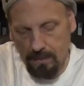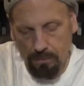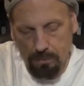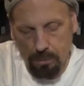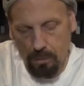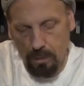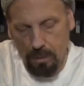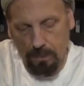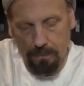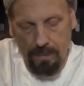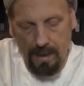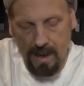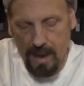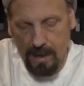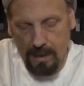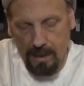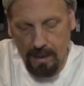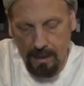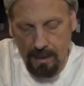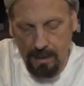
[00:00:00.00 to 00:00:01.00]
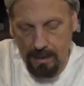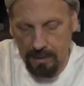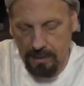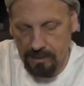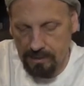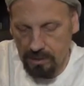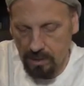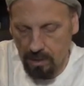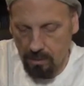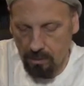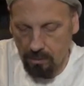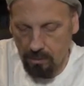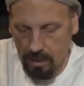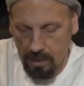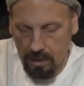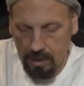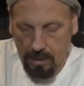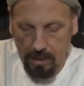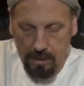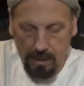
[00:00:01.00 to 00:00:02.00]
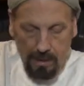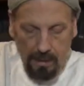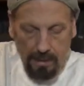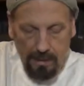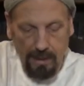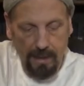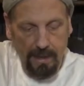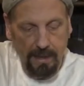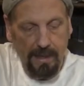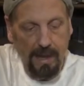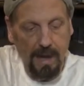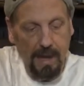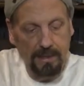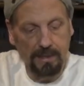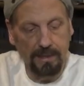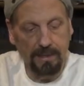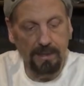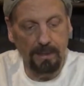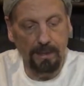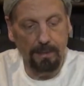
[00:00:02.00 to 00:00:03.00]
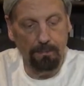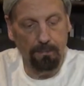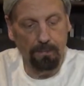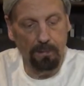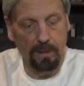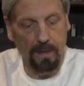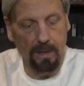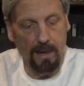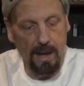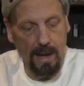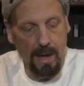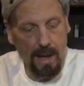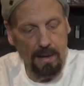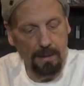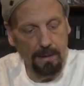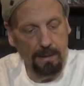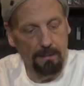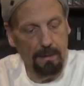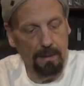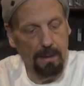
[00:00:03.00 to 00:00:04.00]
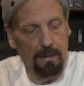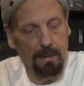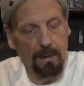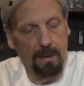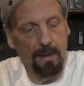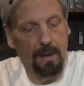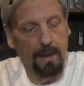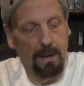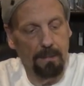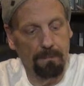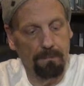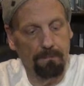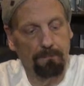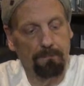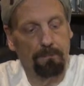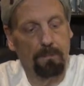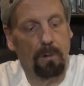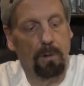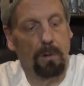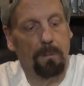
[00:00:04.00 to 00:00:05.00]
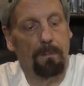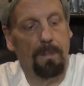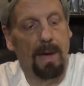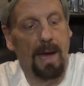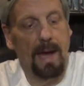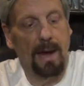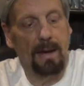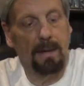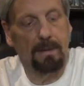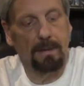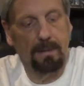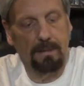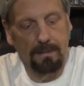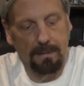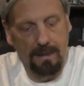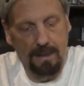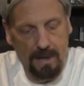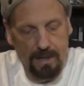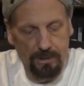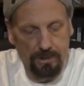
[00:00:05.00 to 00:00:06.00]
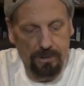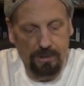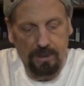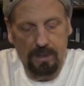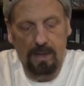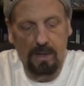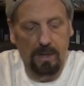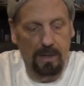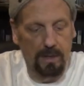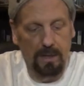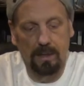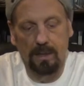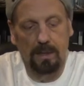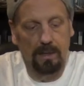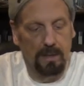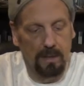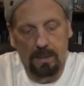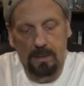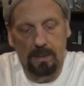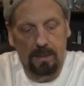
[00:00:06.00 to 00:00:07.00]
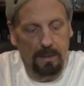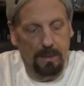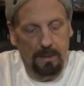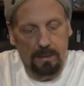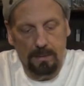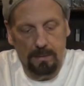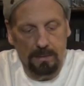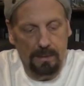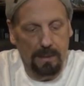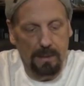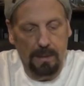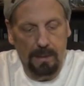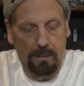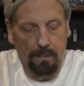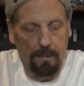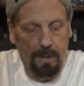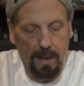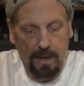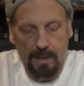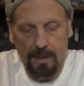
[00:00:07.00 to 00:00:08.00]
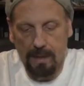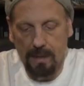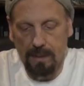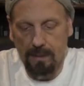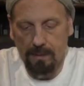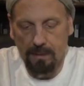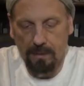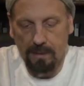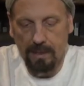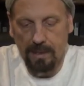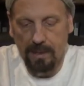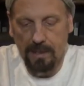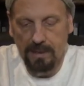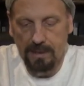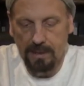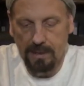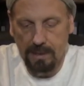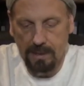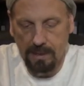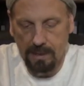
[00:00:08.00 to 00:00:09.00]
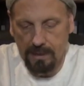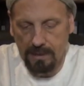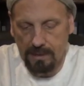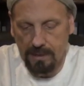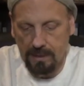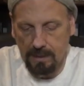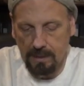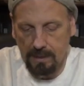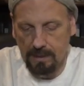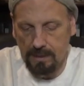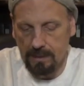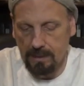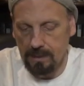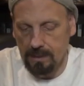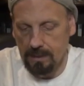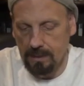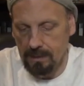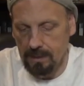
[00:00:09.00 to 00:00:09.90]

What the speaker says: You pull it back. So, let it catch to put it on, and then pull it back as you're cutting to get it back in. Easy, easy, easy.